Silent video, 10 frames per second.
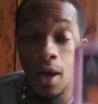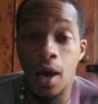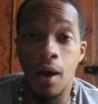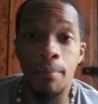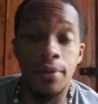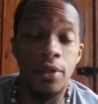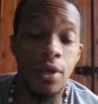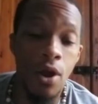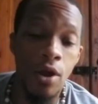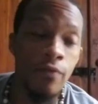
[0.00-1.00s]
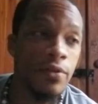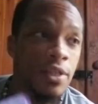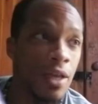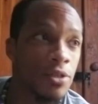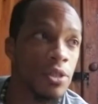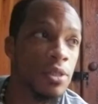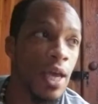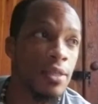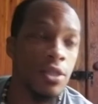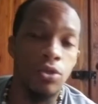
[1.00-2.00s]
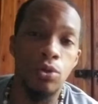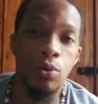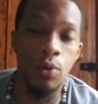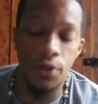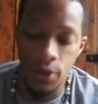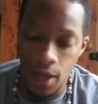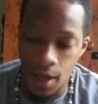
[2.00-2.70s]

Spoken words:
But the card of Intelligence has to do with